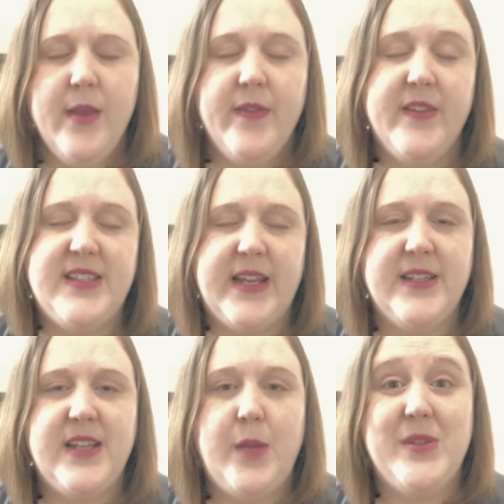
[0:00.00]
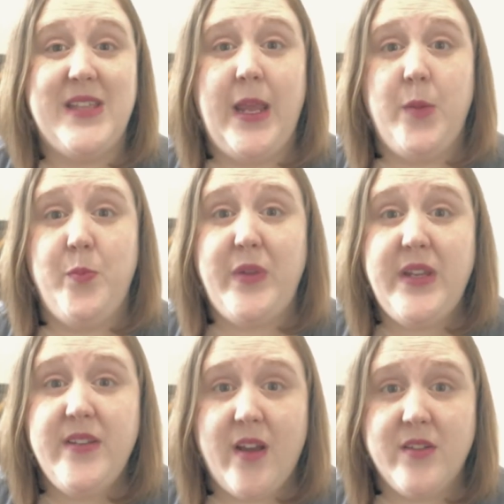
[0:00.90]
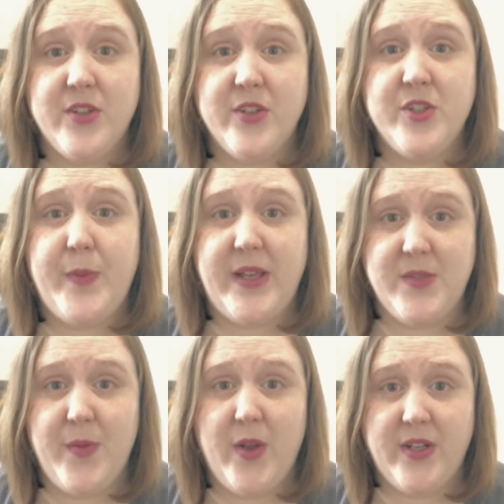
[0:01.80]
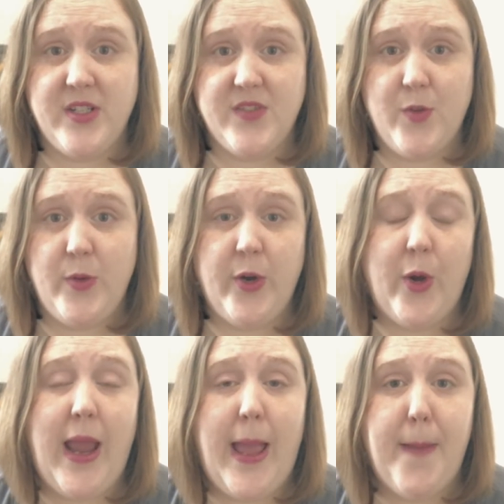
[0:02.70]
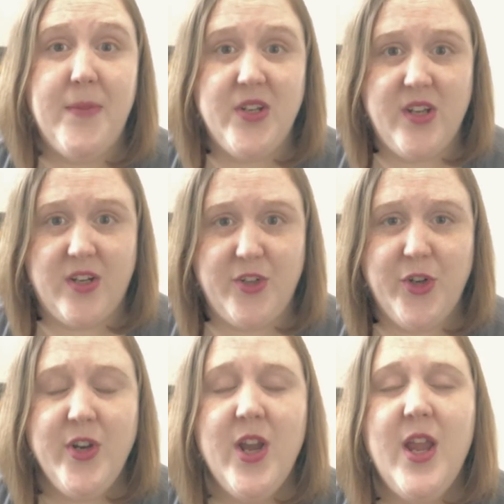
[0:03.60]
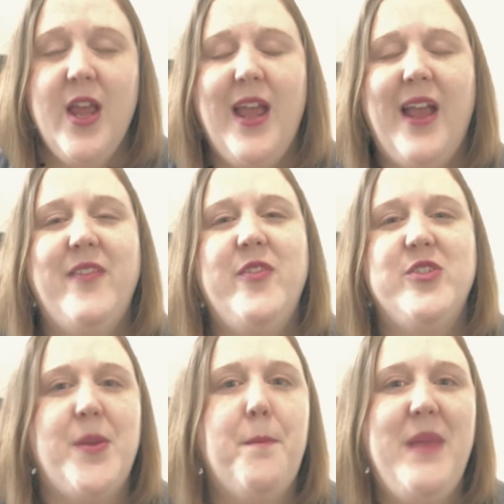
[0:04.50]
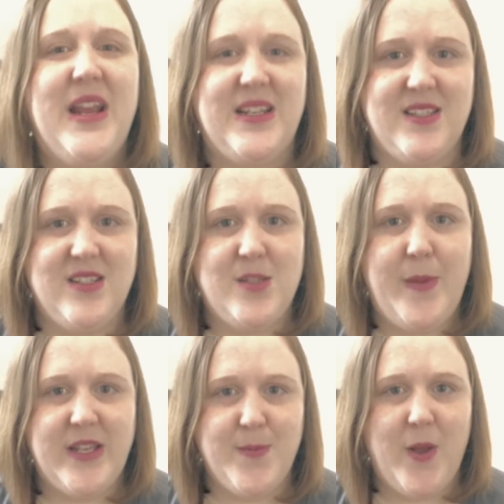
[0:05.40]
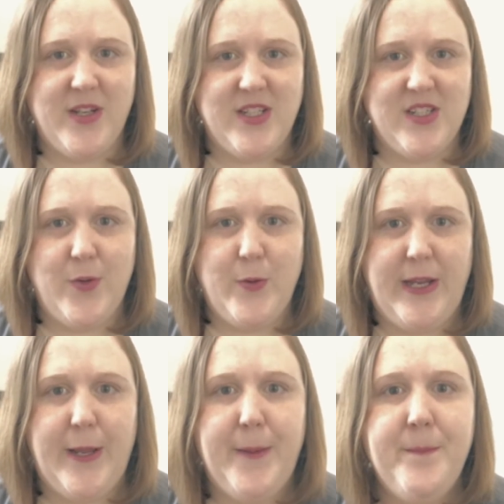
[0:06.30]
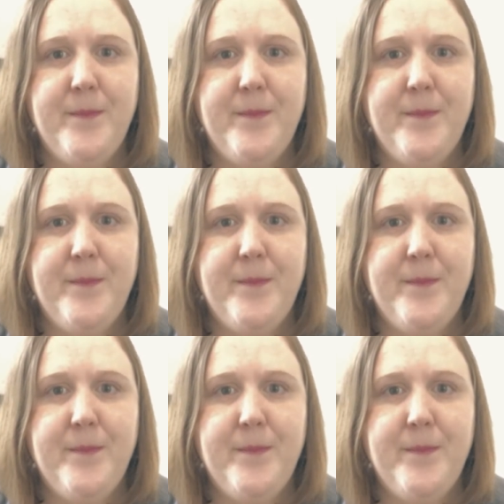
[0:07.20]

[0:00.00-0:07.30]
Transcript: The second type is abductor spasmodic dysphonia or abductor. And then there's a mixed spasmodic dysphonia.